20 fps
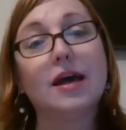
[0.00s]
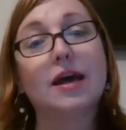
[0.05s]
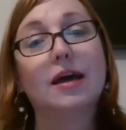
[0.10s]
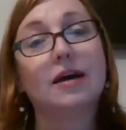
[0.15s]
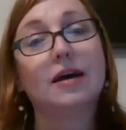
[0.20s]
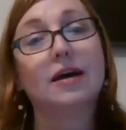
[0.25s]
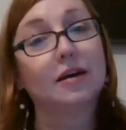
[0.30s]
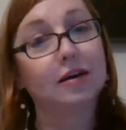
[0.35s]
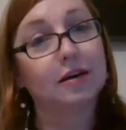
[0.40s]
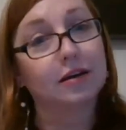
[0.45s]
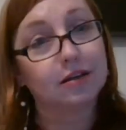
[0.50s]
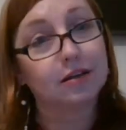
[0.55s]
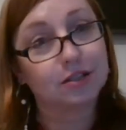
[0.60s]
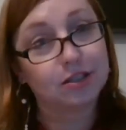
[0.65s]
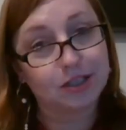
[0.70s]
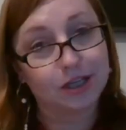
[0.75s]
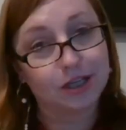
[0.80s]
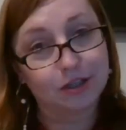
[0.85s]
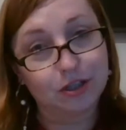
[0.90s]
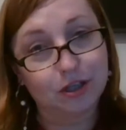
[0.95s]

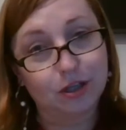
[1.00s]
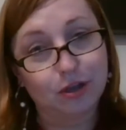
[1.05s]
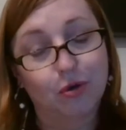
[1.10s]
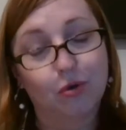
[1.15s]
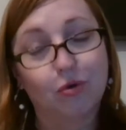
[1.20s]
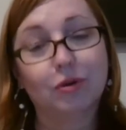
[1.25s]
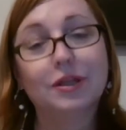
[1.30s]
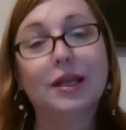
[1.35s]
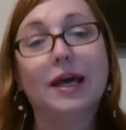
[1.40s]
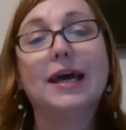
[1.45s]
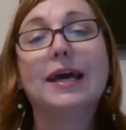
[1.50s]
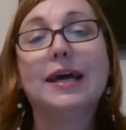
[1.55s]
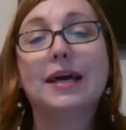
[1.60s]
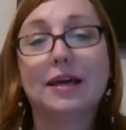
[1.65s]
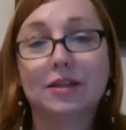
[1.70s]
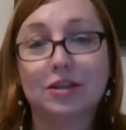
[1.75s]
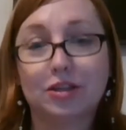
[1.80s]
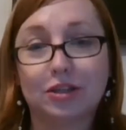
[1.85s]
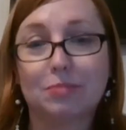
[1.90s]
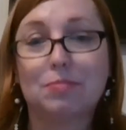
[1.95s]
standalone,
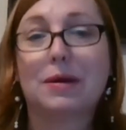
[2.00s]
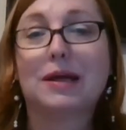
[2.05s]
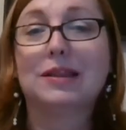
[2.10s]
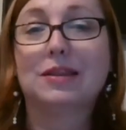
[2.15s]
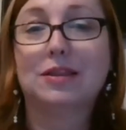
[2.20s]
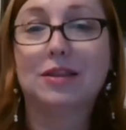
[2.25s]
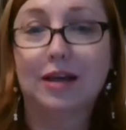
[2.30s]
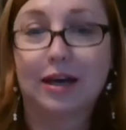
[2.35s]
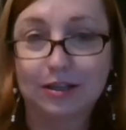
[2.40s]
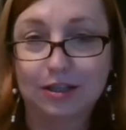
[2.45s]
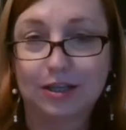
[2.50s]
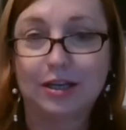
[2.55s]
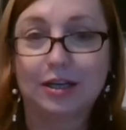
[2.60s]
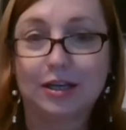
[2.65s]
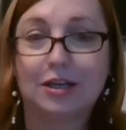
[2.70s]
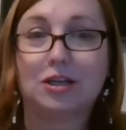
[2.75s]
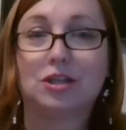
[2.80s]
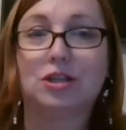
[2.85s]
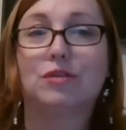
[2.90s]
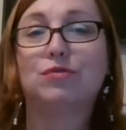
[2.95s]
and mandatory
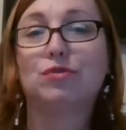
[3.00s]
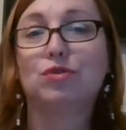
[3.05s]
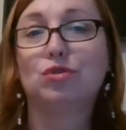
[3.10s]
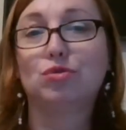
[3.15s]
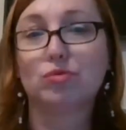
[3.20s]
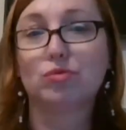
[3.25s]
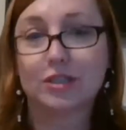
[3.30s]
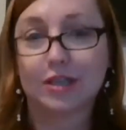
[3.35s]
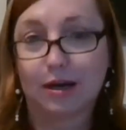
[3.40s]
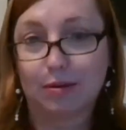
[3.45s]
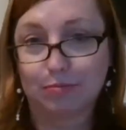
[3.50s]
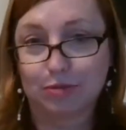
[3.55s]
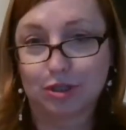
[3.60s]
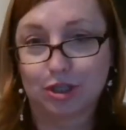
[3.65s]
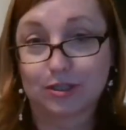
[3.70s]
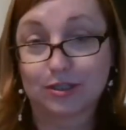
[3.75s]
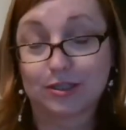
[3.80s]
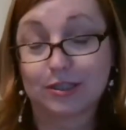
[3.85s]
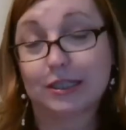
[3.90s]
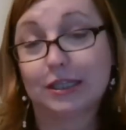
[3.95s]
in a few
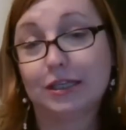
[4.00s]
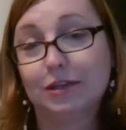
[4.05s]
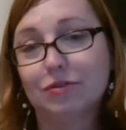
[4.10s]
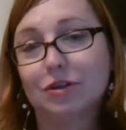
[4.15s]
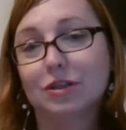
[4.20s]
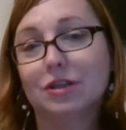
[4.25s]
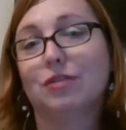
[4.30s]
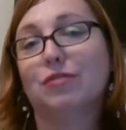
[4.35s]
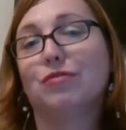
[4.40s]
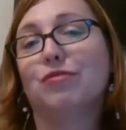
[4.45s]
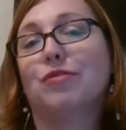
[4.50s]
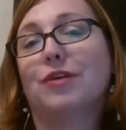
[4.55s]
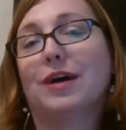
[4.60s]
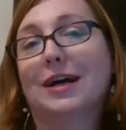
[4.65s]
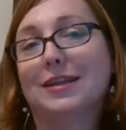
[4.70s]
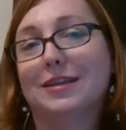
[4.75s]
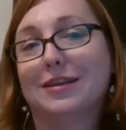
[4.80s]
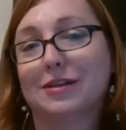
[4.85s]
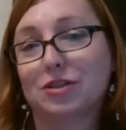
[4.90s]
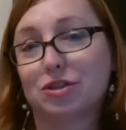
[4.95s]
subjects. Even in
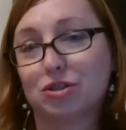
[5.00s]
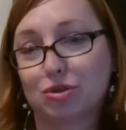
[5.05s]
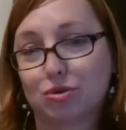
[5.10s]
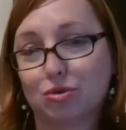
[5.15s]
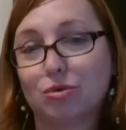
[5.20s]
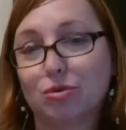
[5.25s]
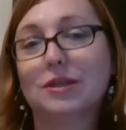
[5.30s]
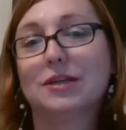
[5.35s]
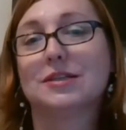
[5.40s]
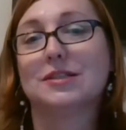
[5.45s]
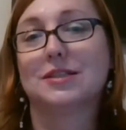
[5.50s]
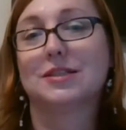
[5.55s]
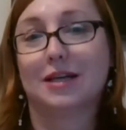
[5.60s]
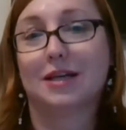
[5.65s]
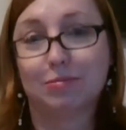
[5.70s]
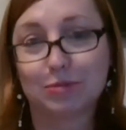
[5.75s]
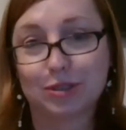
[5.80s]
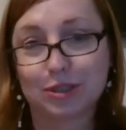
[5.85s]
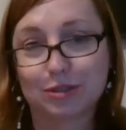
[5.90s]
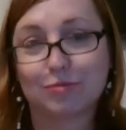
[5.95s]
final school
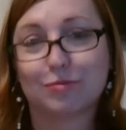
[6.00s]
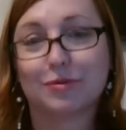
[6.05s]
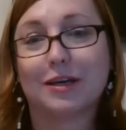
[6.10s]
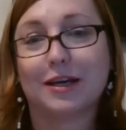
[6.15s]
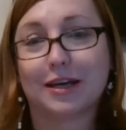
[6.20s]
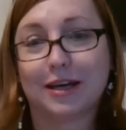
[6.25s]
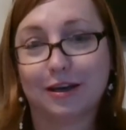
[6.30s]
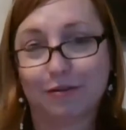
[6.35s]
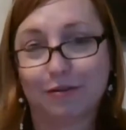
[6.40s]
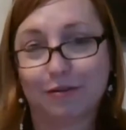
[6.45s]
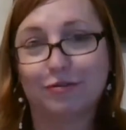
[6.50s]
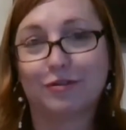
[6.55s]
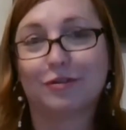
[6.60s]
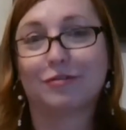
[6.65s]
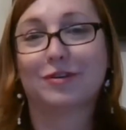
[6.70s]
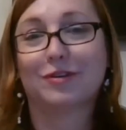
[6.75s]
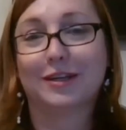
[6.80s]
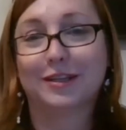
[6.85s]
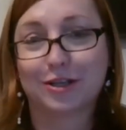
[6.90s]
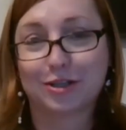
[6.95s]
exams, we have
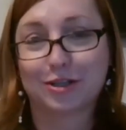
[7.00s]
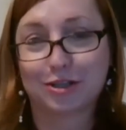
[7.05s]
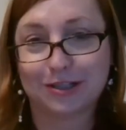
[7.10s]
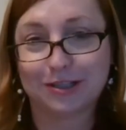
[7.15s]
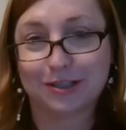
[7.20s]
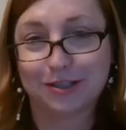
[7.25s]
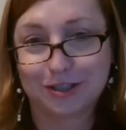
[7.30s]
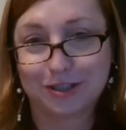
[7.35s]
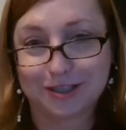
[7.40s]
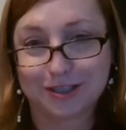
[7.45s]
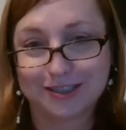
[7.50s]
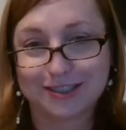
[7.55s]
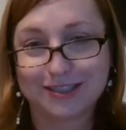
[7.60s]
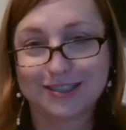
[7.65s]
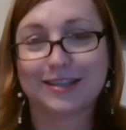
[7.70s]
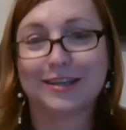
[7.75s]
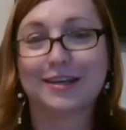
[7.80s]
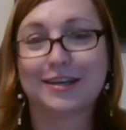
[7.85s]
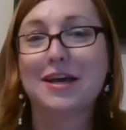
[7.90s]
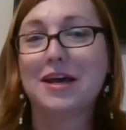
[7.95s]
financial
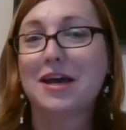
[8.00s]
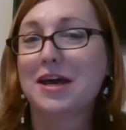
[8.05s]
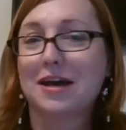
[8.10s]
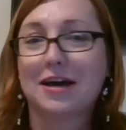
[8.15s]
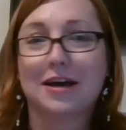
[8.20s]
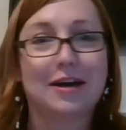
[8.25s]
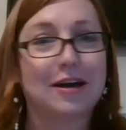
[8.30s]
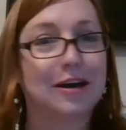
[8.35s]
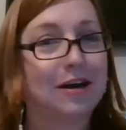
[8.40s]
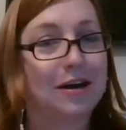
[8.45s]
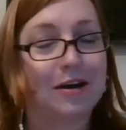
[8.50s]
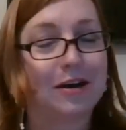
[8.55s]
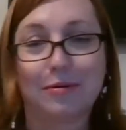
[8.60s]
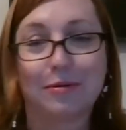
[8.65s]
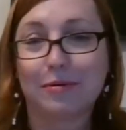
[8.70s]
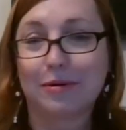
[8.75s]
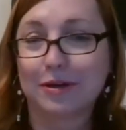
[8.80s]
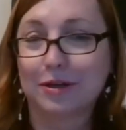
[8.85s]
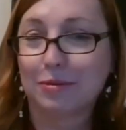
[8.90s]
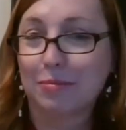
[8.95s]
literacy
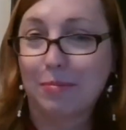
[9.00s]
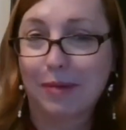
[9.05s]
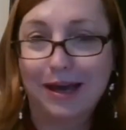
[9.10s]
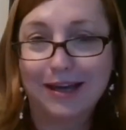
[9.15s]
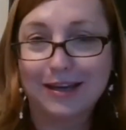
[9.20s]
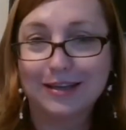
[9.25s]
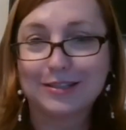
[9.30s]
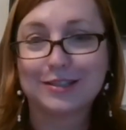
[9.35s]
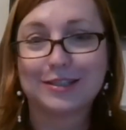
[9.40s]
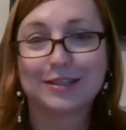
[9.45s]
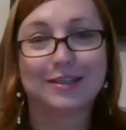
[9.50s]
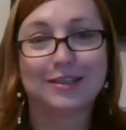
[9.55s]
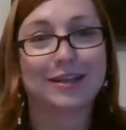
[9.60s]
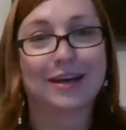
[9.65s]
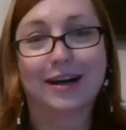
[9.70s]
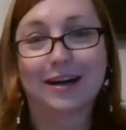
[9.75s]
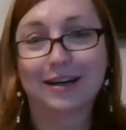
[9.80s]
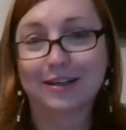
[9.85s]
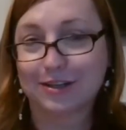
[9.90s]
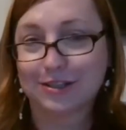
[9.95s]
in math and
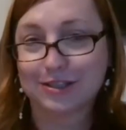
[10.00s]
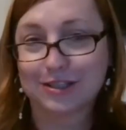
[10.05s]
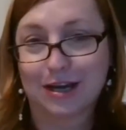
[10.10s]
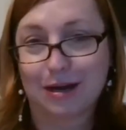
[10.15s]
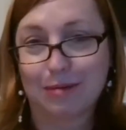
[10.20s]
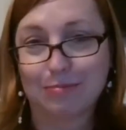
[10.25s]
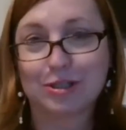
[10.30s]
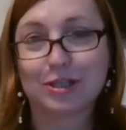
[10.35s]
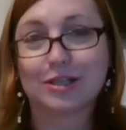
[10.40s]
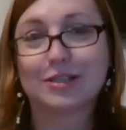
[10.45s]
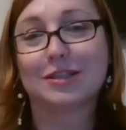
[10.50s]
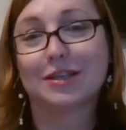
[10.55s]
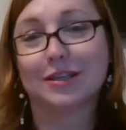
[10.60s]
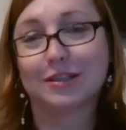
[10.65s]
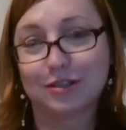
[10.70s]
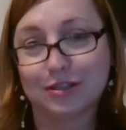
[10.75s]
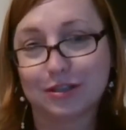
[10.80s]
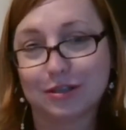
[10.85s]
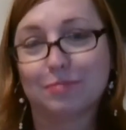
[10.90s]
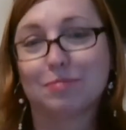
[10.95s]
other subjects
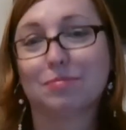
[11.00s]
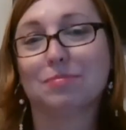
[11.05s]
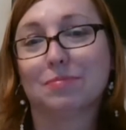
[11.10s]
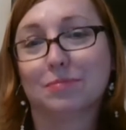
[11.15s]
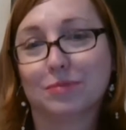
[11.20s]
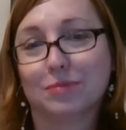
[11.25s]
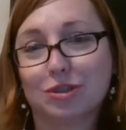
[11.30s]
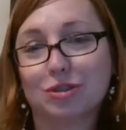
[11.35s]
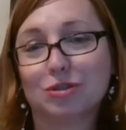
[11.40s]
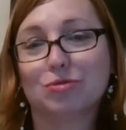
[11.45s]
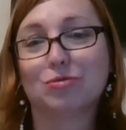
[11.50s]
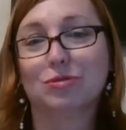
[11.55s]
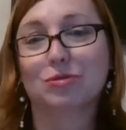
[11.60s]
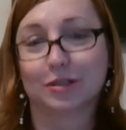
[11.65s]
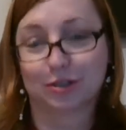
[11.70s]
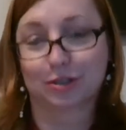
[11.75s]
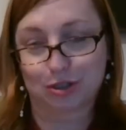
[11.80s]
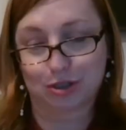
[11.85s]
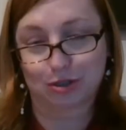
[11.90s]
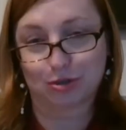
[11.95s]
that
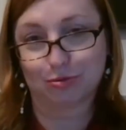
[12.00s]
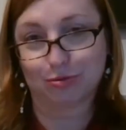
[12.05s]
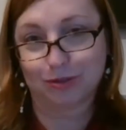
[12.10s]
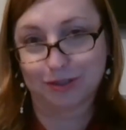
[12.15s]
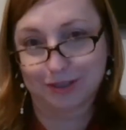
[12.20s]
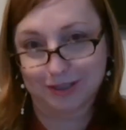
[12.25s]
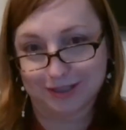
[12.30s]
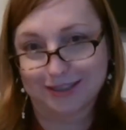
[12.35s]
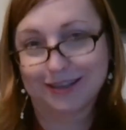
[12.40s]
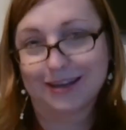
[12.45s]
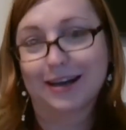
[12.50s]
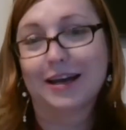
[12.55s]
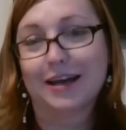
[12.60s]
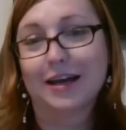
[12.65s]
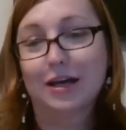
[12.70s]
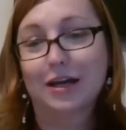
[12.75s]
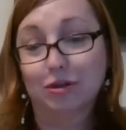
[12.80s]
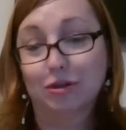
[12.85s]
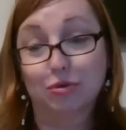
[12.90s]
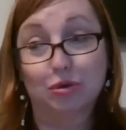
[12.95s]
students should
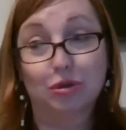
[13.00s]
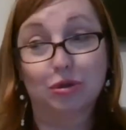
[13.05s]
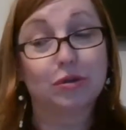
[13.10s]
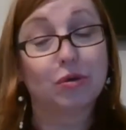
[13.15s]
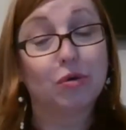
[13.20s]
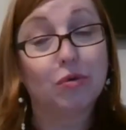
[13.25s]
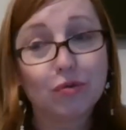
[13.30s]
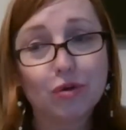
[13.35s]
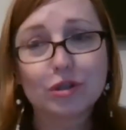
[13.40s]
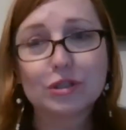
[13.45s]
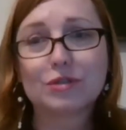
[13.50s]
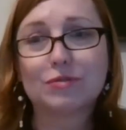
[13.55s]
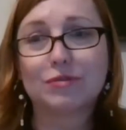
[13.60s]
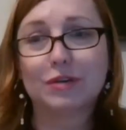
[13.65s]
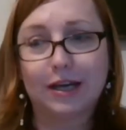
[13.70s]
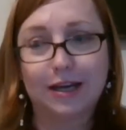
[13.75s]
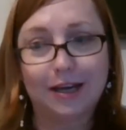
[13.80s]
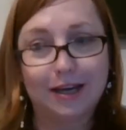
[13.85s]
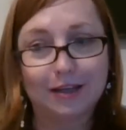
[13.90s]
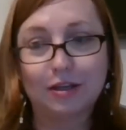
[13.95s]
do it. Of course, we
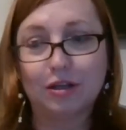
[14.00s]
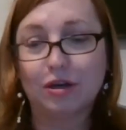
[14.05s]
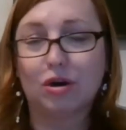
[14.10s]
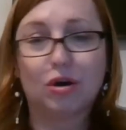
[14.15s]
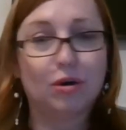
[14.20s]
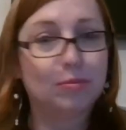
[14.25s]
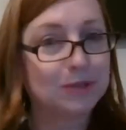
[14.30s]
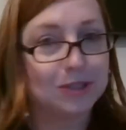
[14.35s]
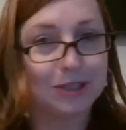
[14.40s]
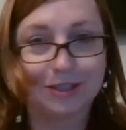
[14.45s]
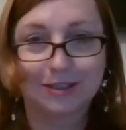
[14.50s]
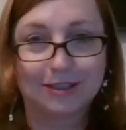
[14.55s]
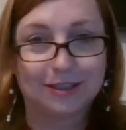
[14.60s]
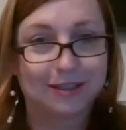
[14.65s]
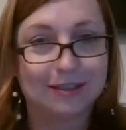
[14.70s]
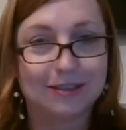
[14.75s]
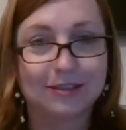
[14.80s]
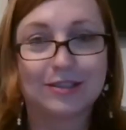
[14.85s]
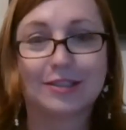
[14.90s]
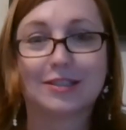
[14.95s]
had
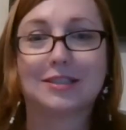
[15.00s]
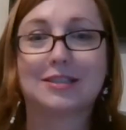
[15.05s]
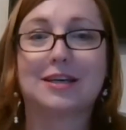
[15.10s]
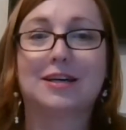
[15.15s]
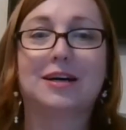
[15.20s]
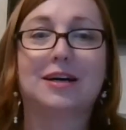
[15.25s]
obstacles.